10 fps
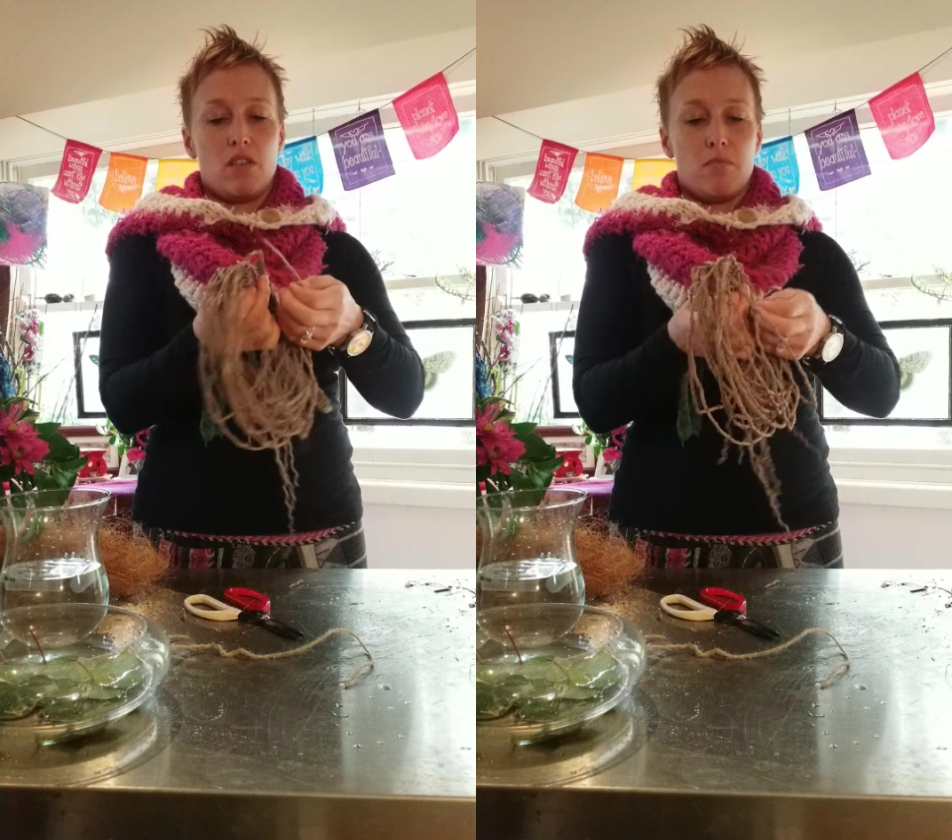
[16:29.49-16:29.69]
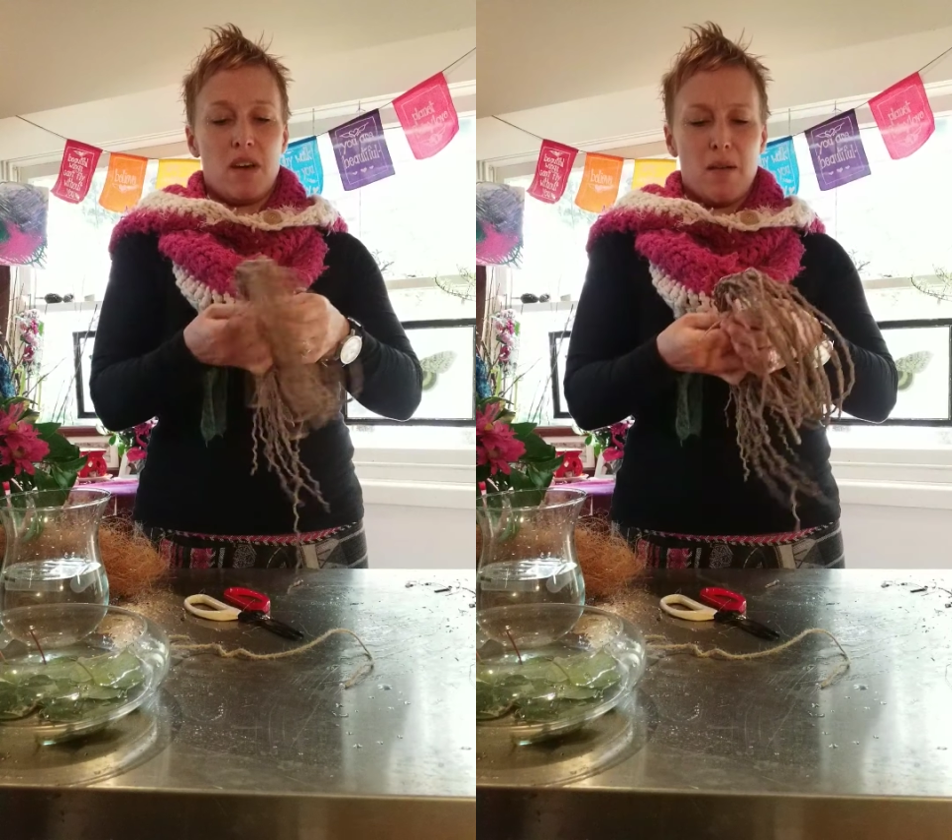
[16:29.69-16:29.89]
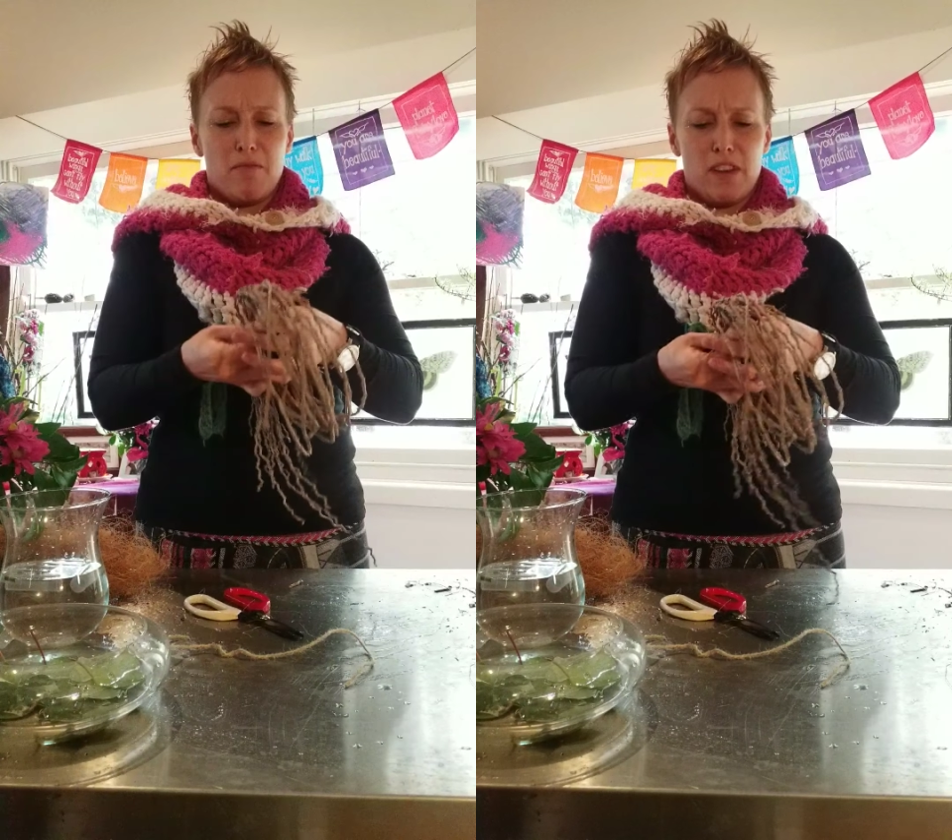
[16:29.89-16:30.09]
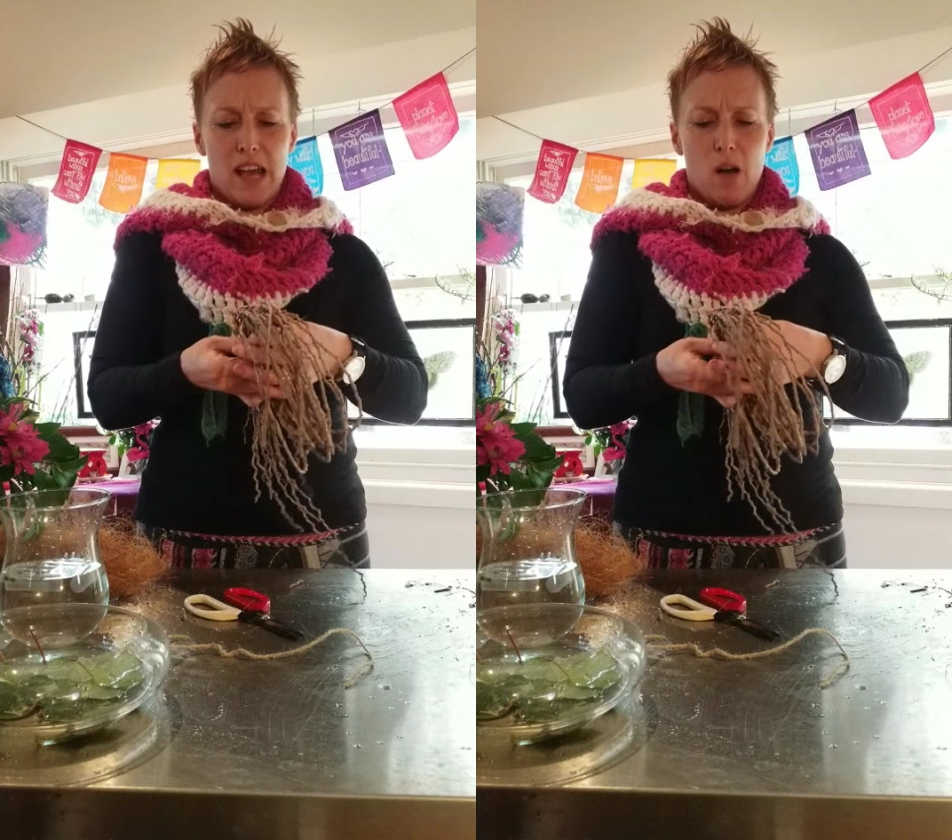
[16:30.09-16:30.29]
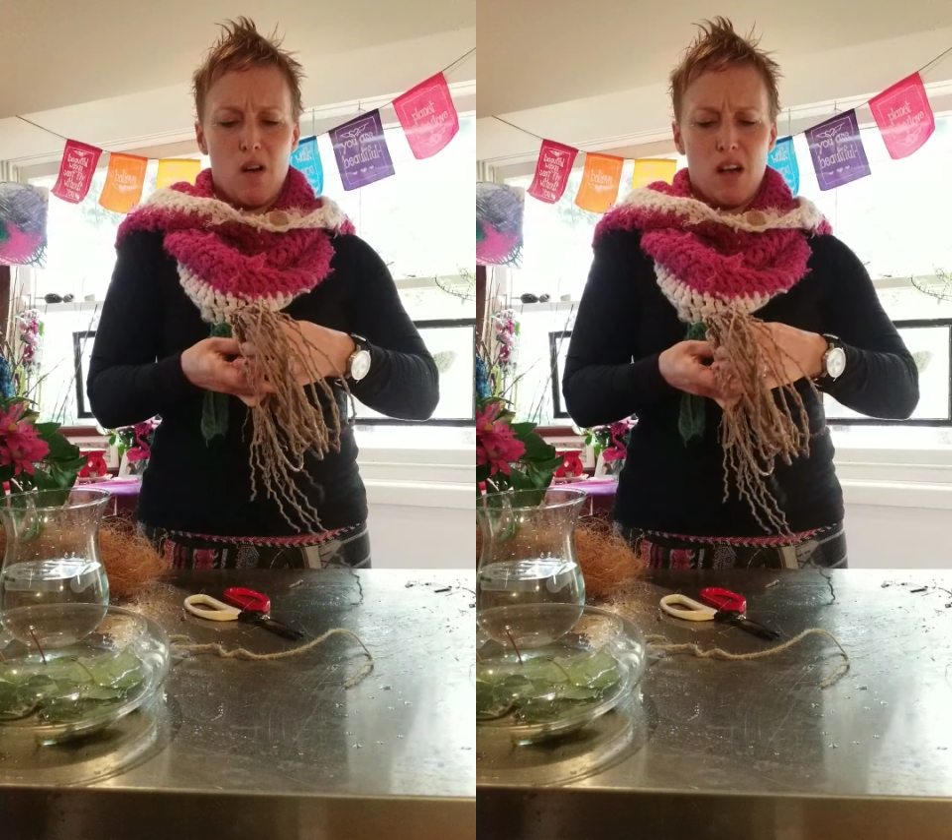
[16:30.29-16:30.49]
Palm
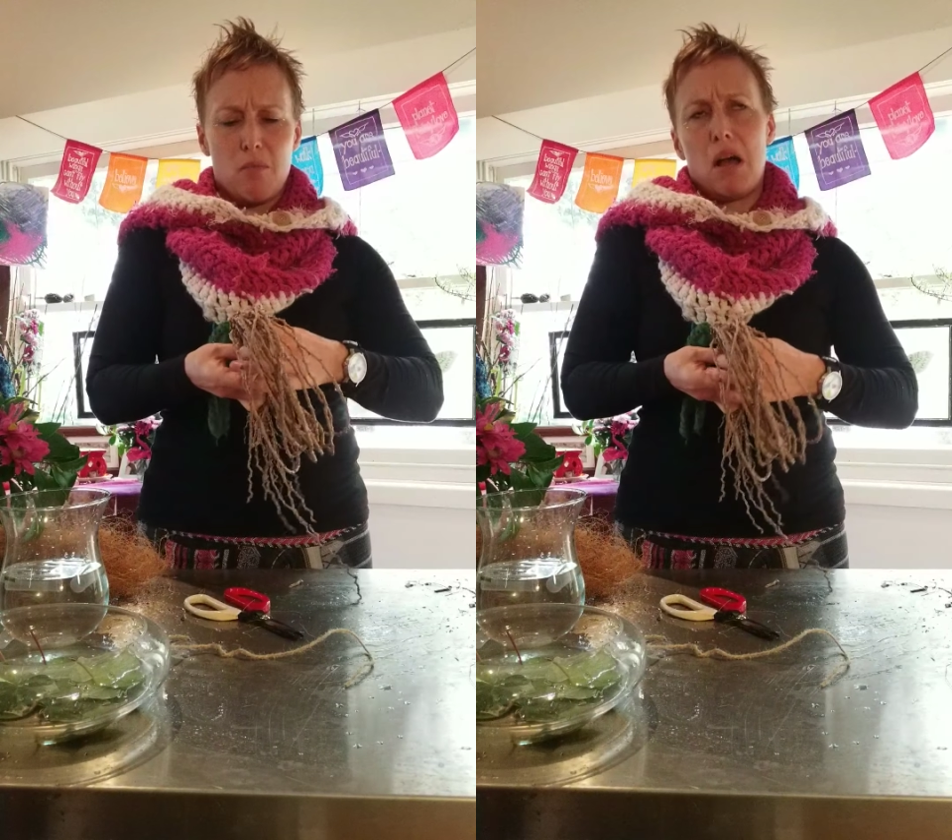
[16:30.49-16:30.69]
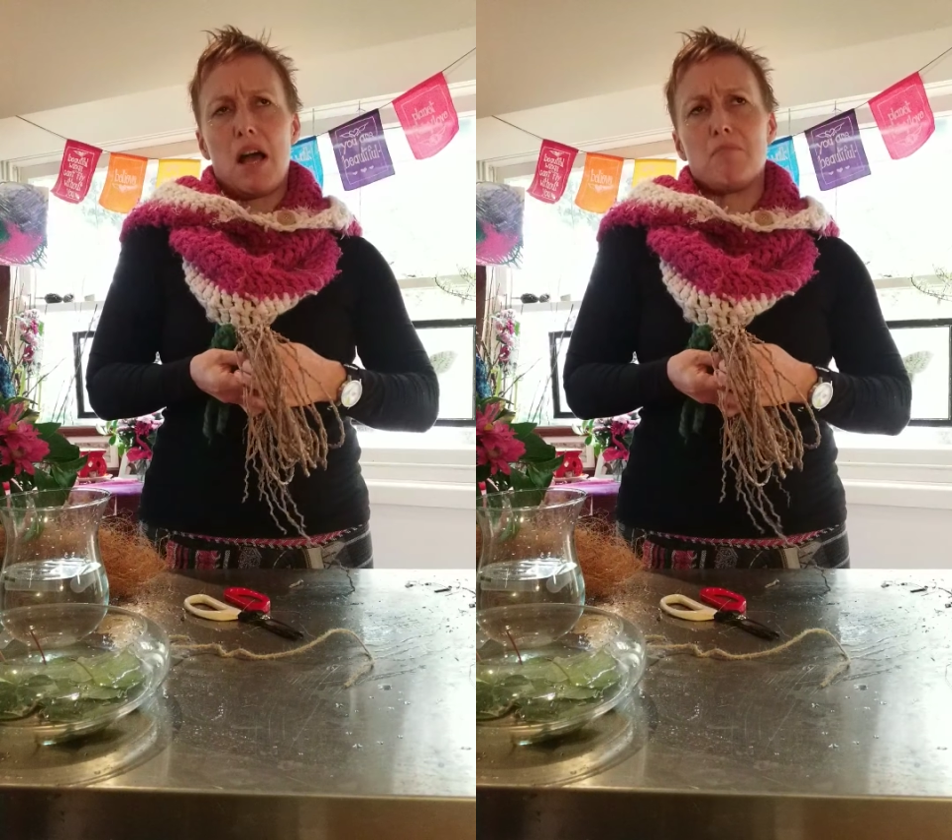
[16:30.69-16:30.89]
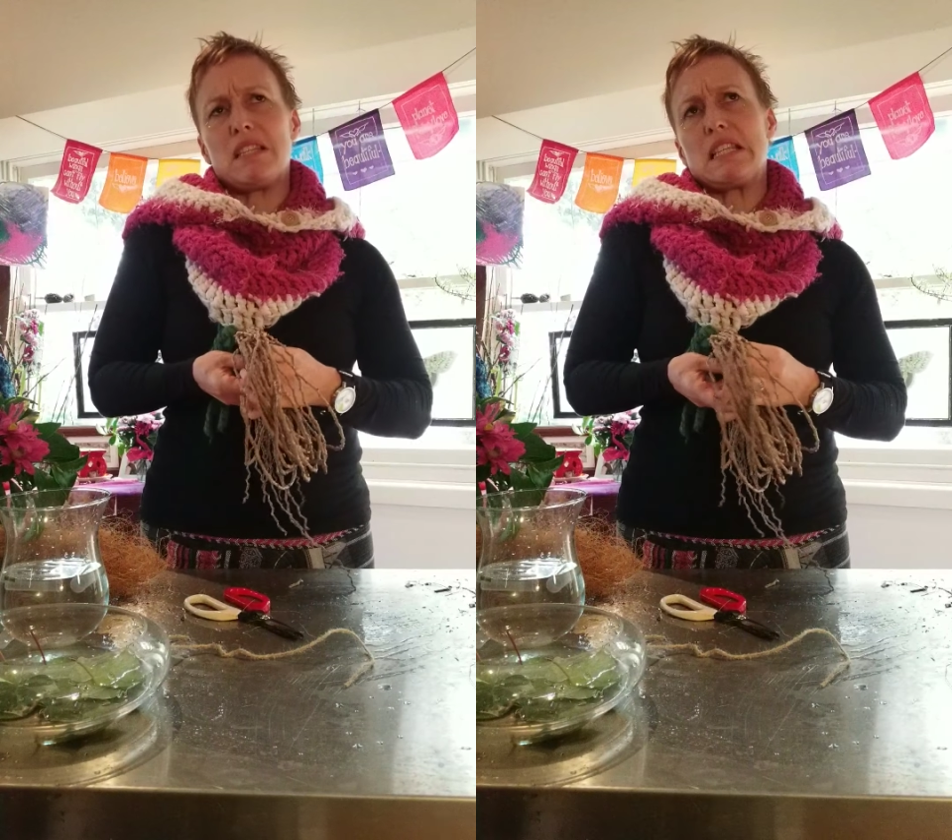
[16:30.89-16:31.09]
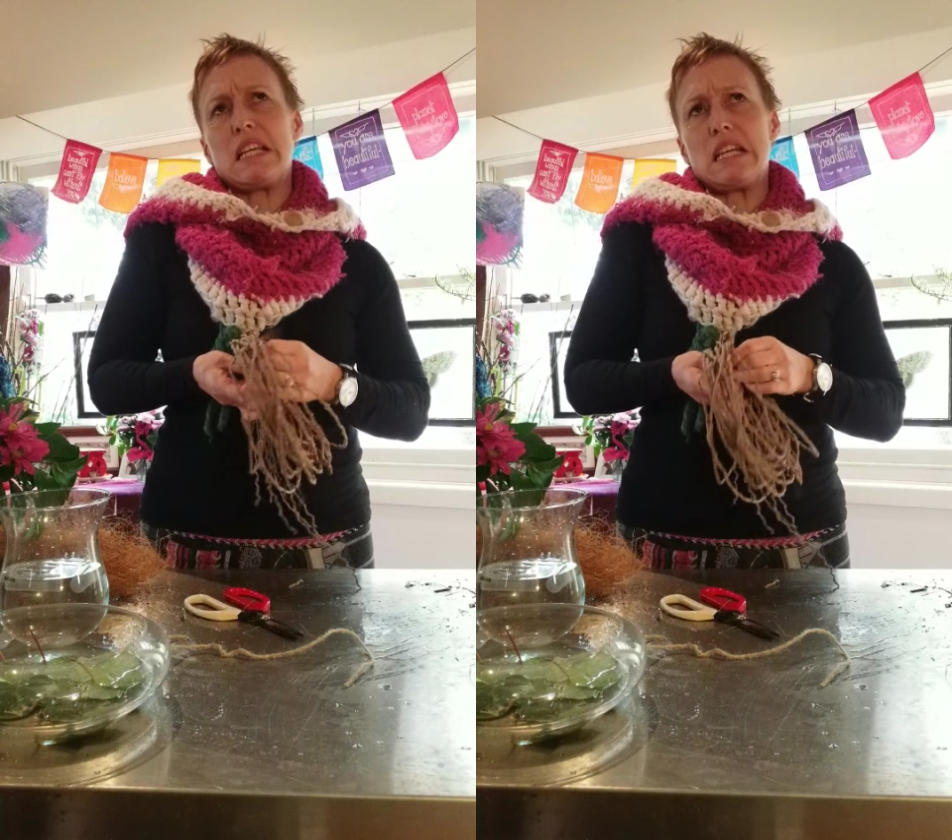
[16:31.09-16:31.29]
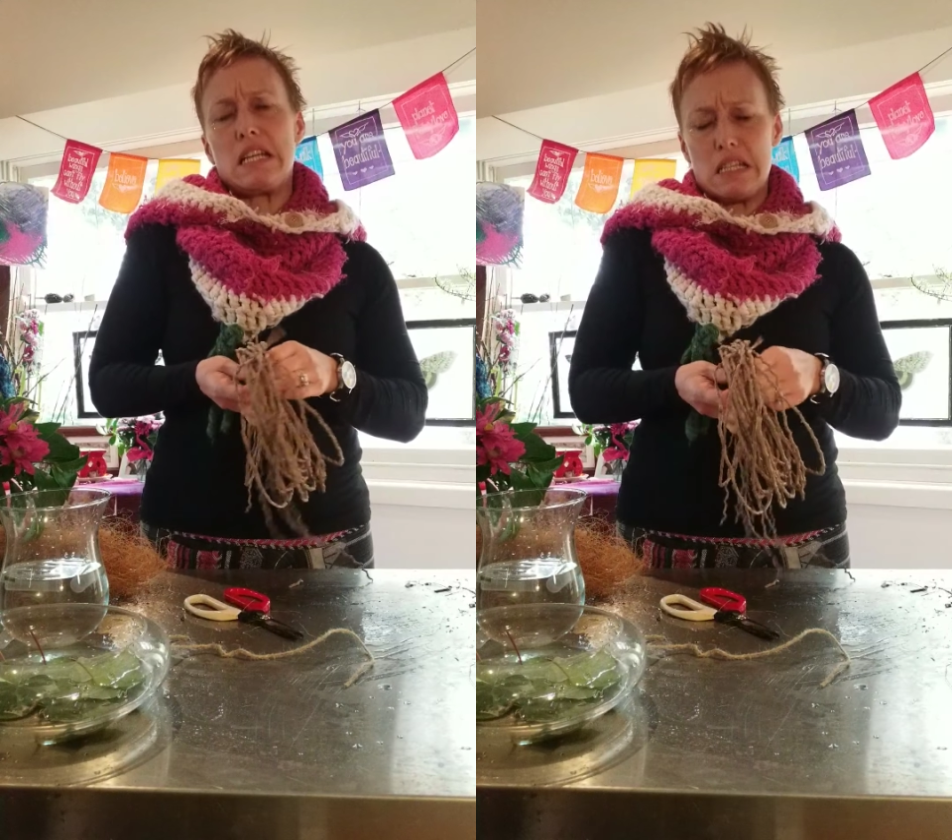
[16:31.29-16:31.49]
flower, palm
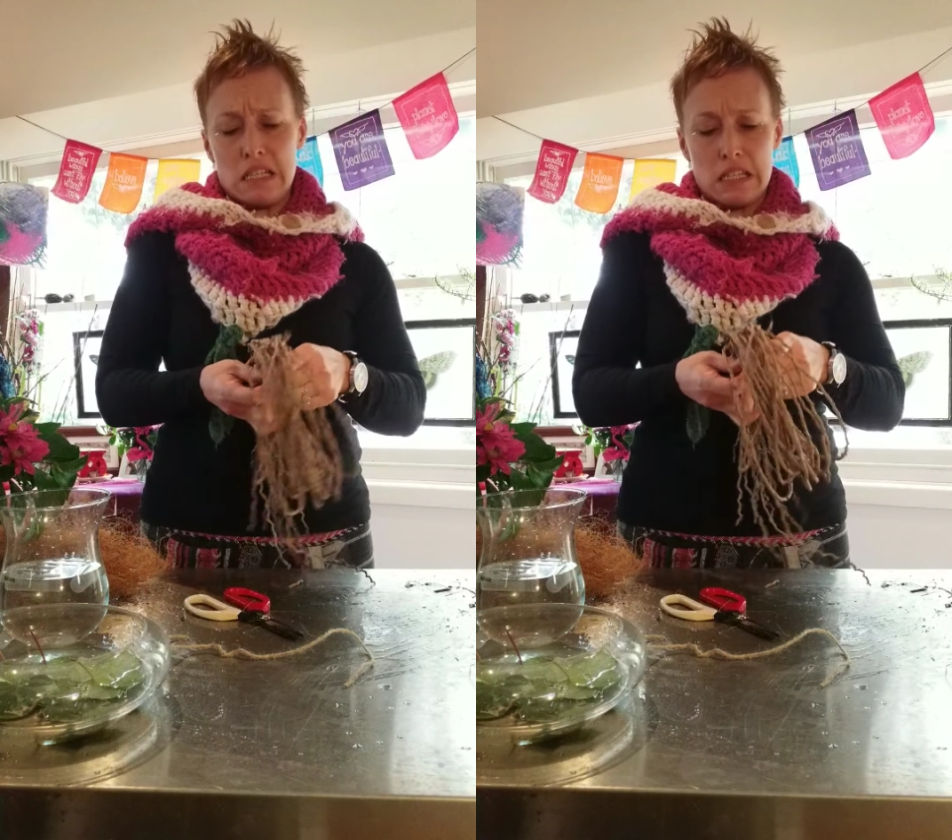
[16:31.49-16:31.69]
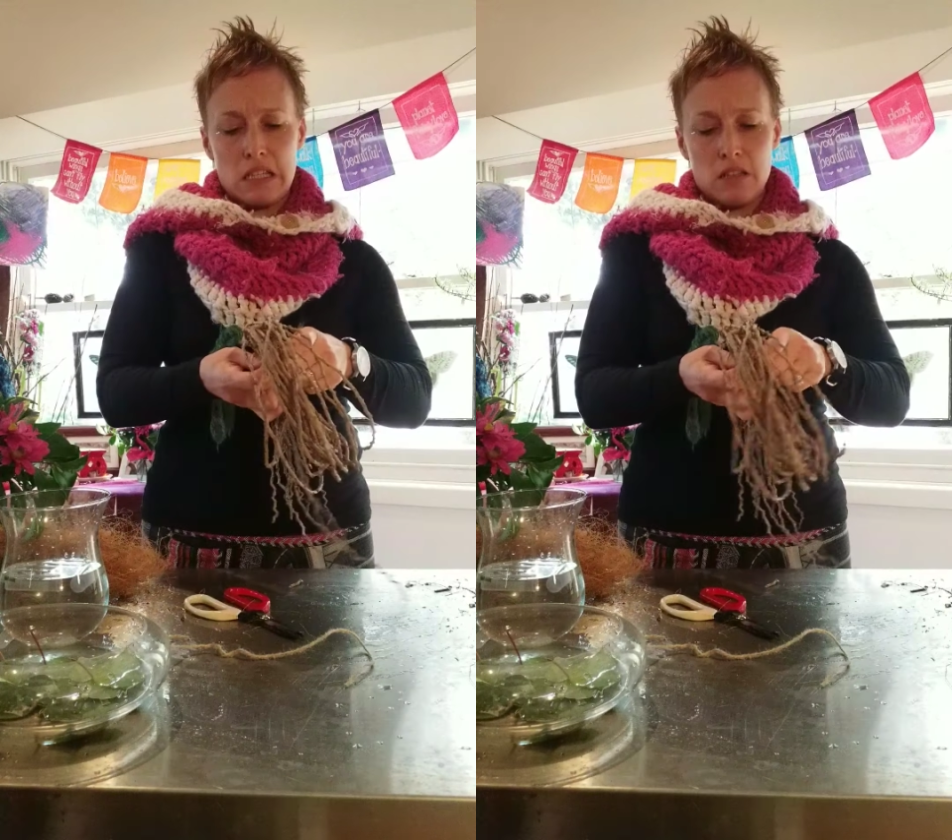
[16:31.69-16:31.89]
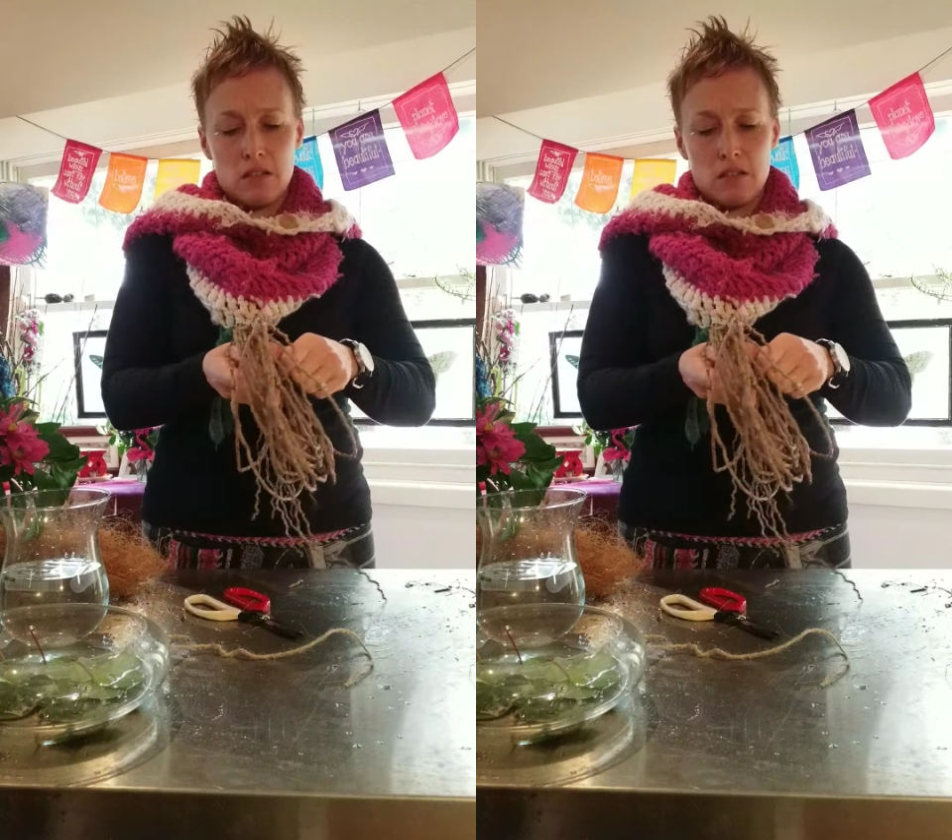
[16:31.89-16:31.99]
seeds,